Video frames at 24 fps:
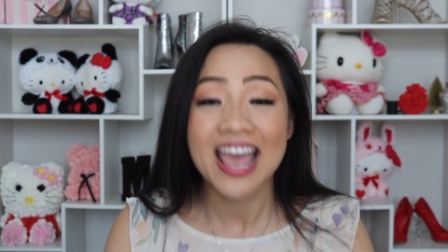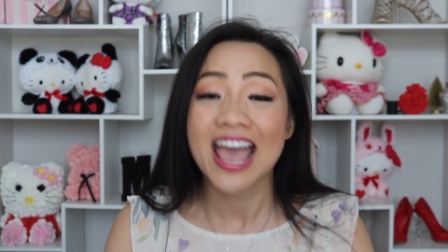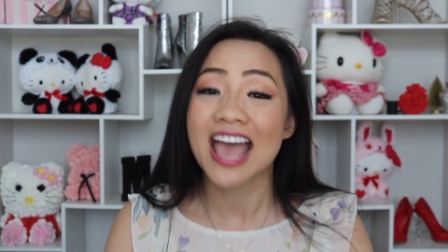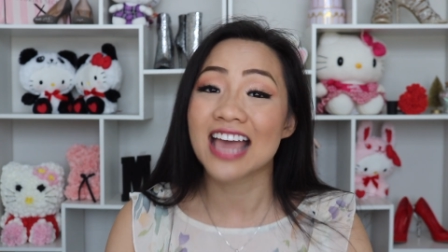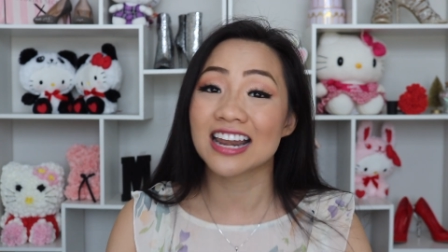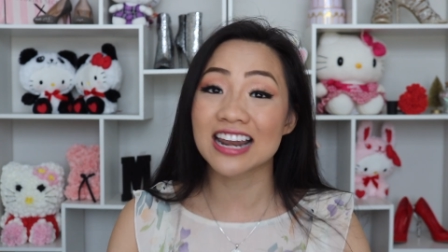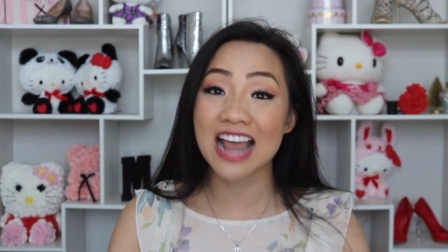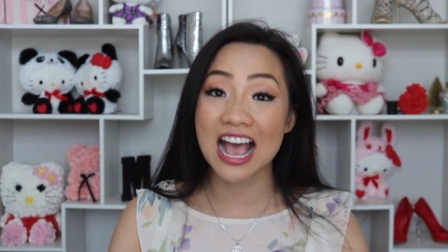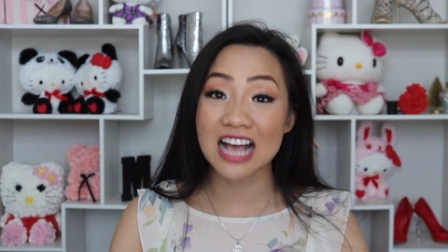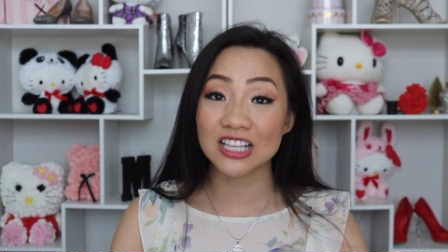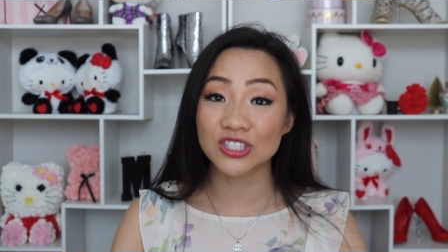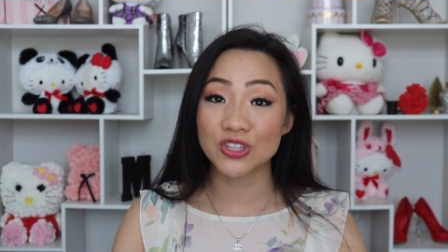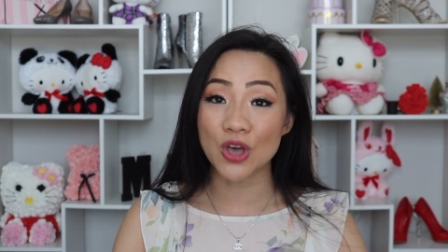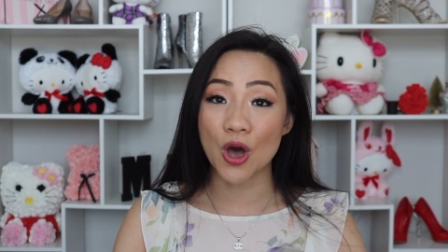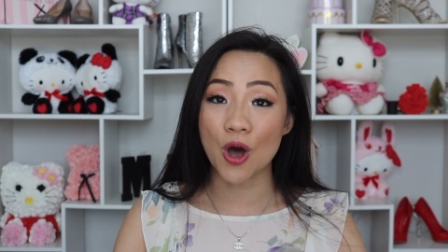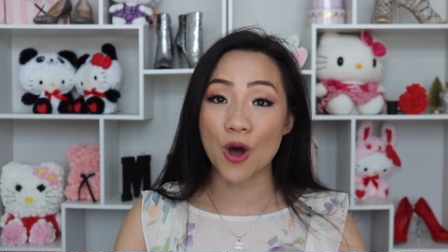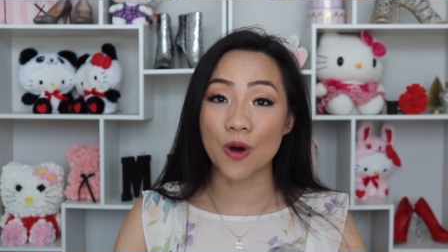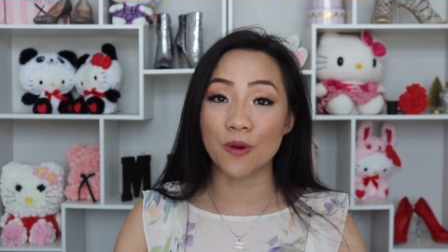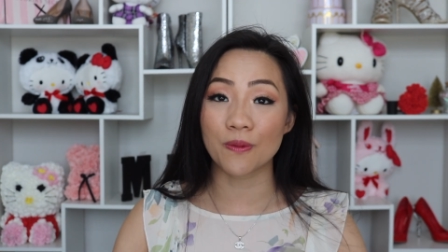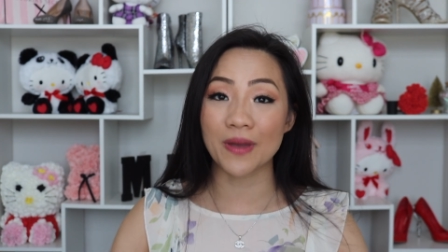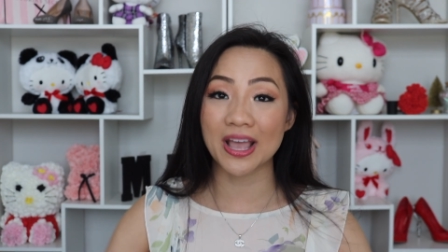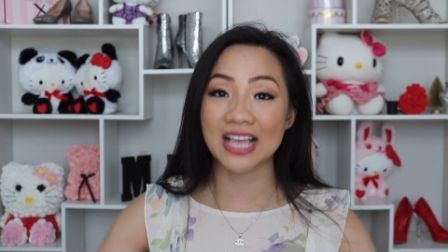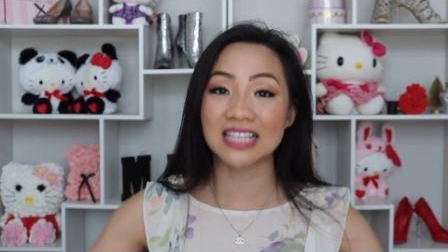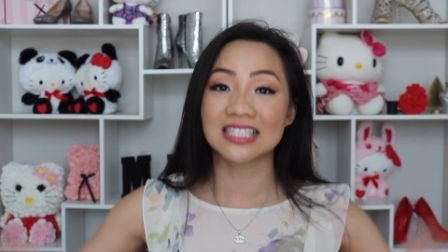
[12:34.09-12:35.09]
And as
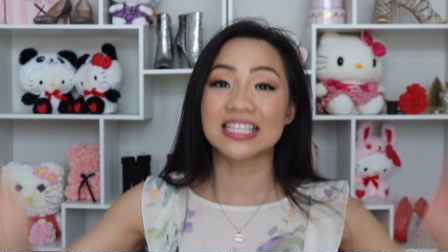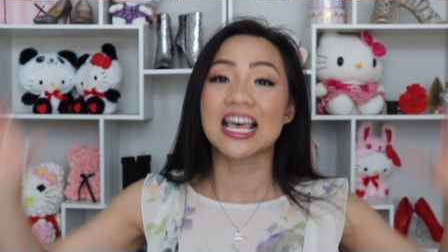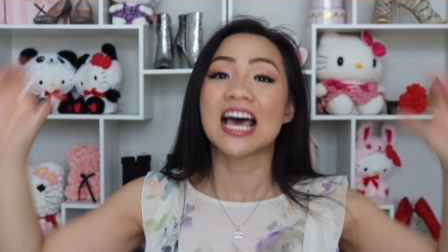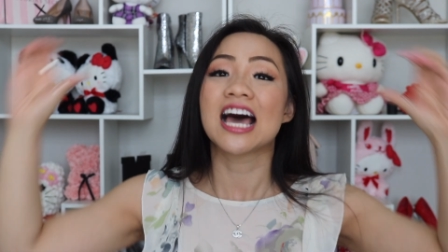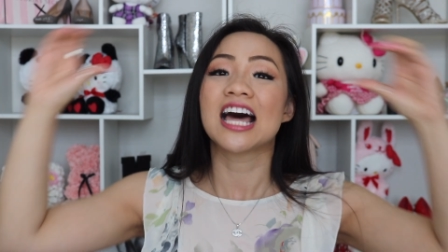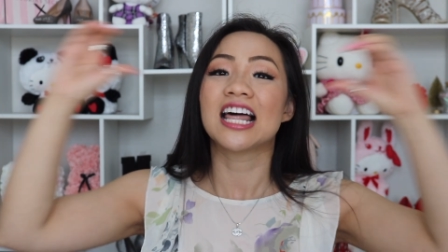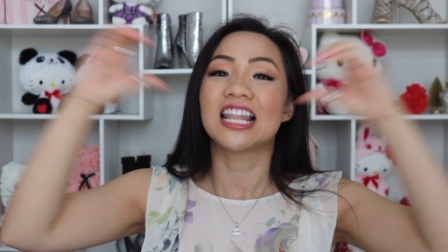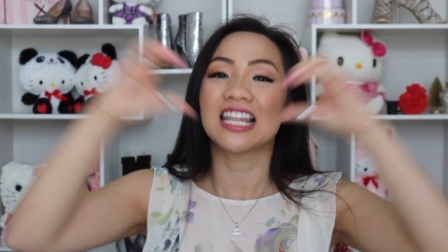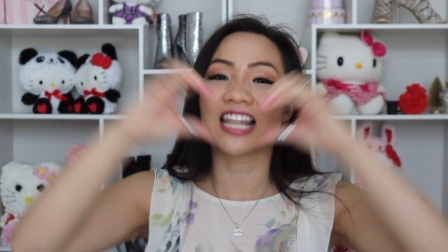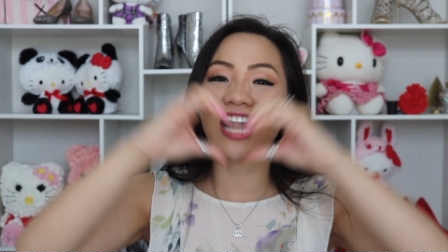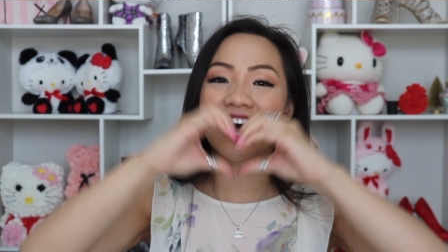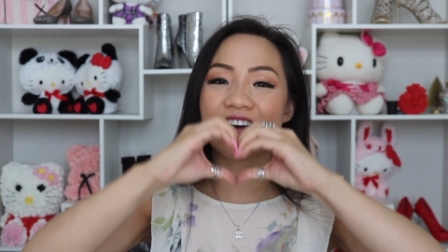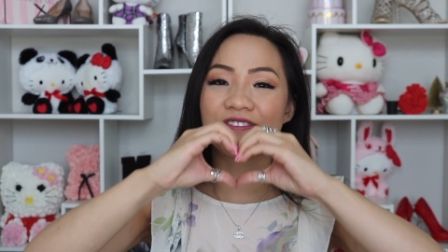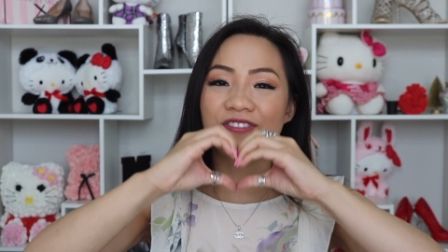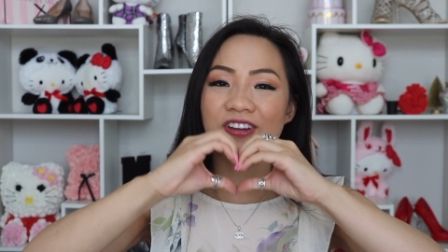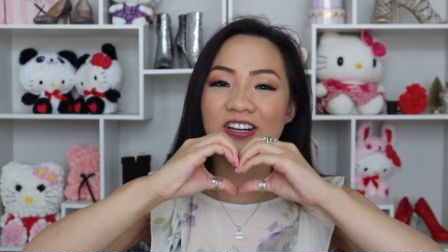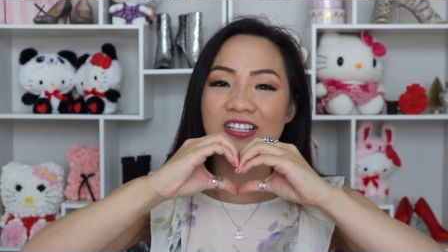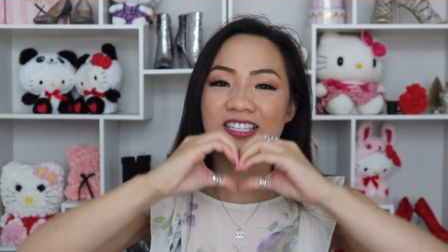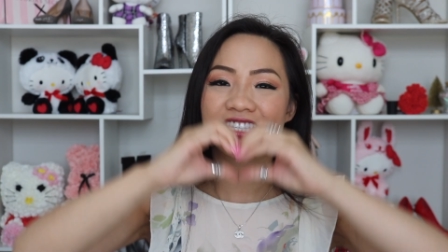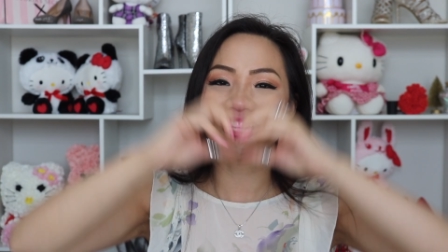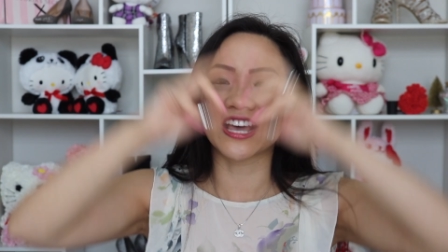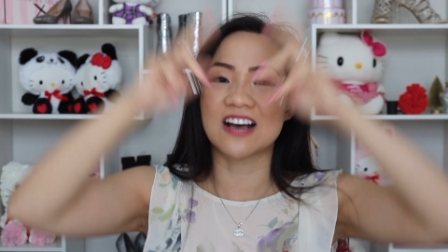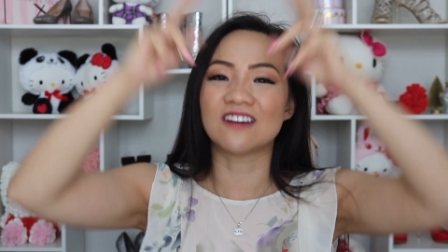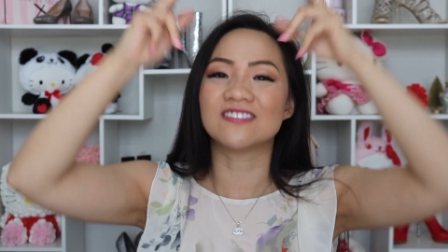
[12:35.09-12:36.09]
always, love
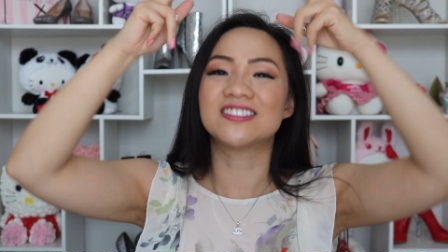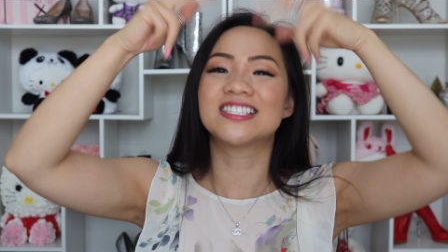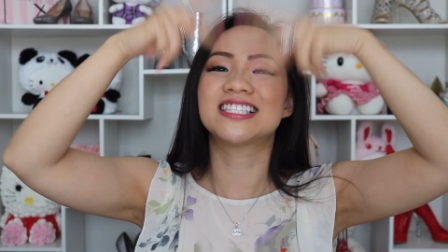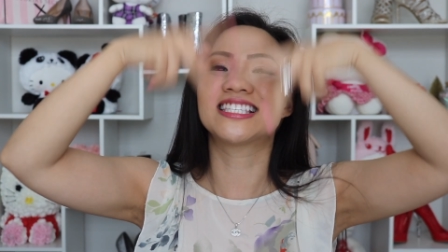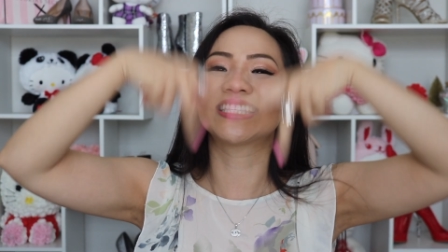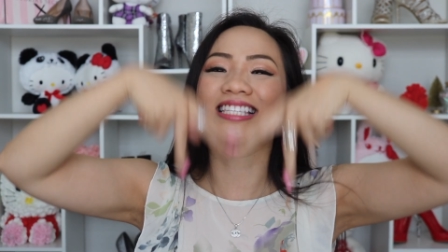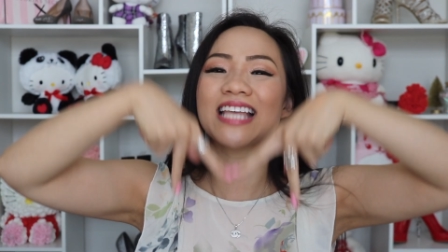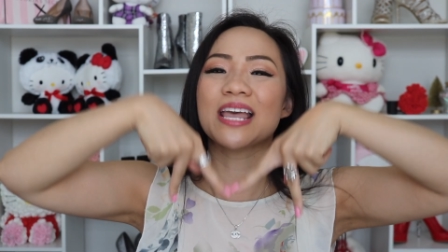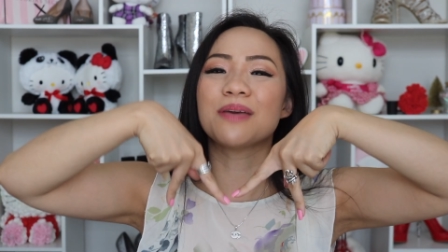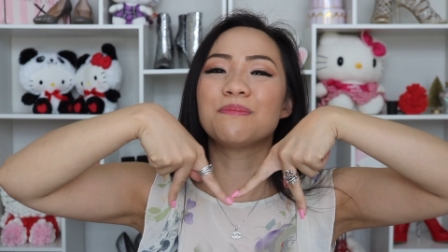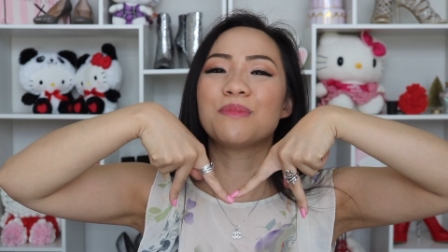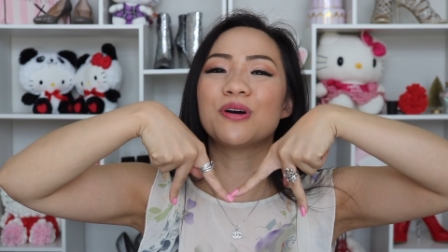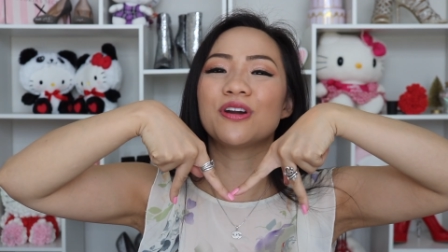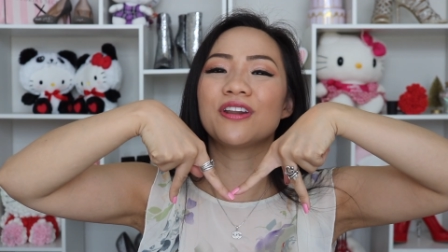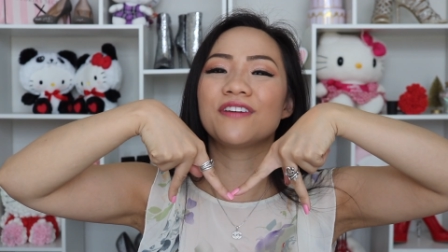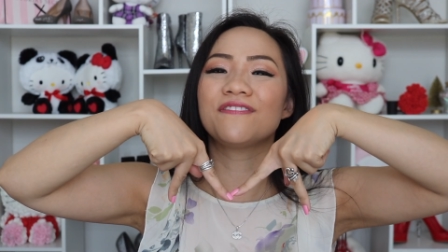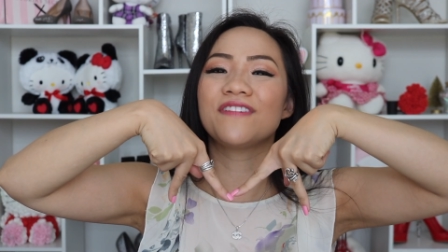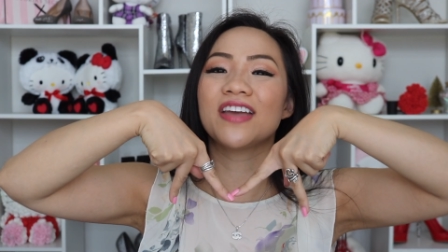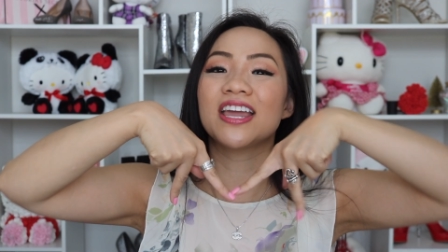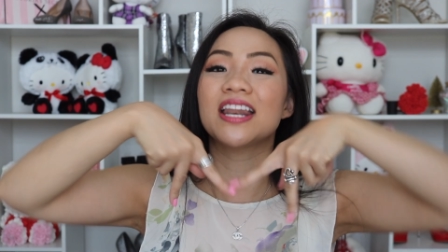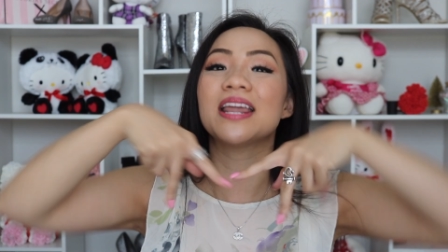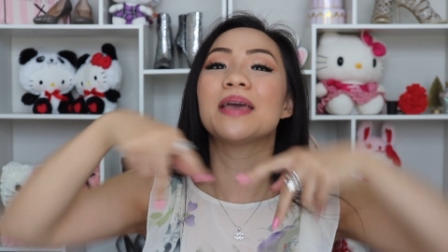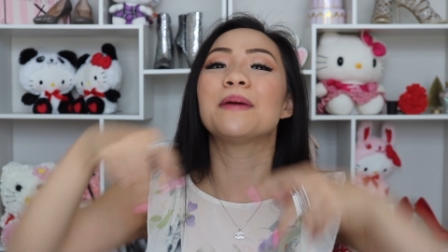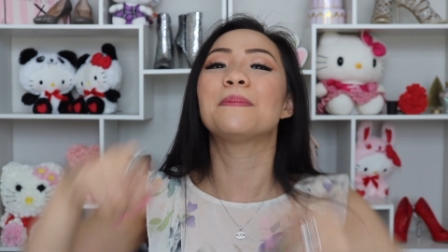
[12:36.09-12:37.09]
yourself, stay
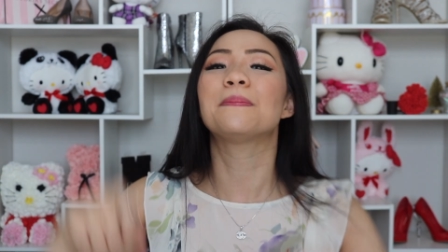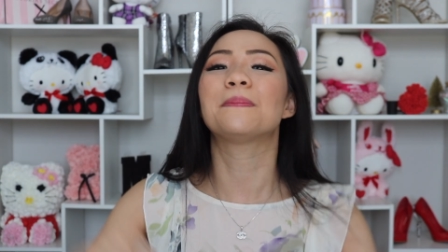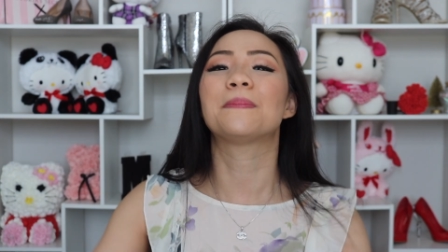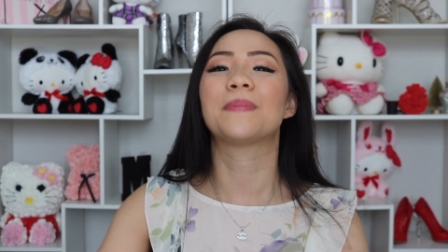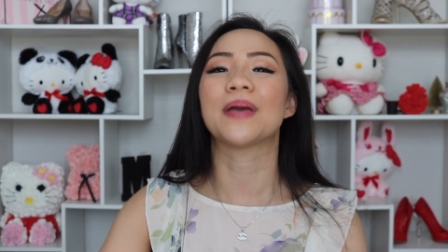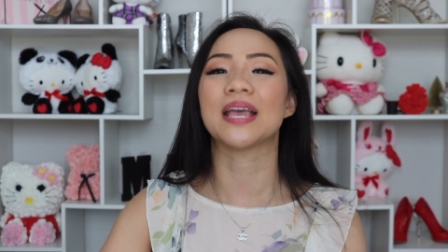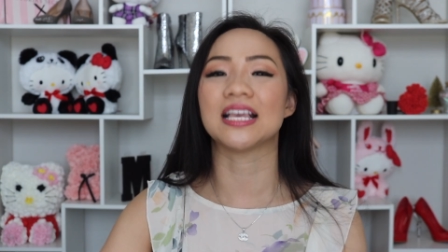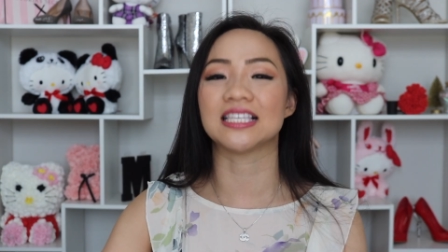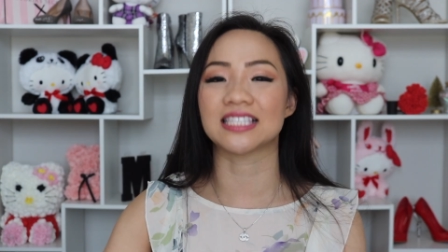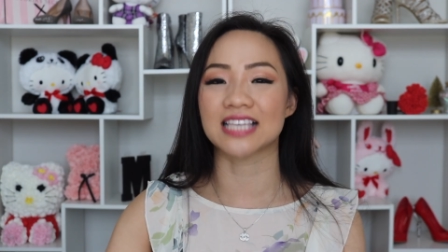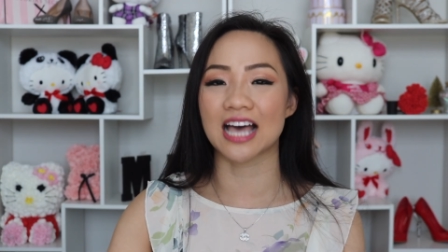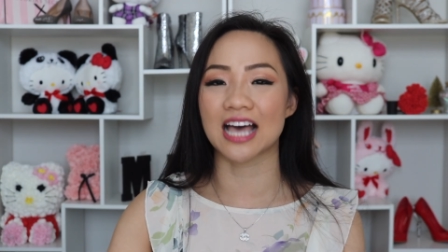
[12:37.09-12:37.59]
motivated, appreciate it. Peace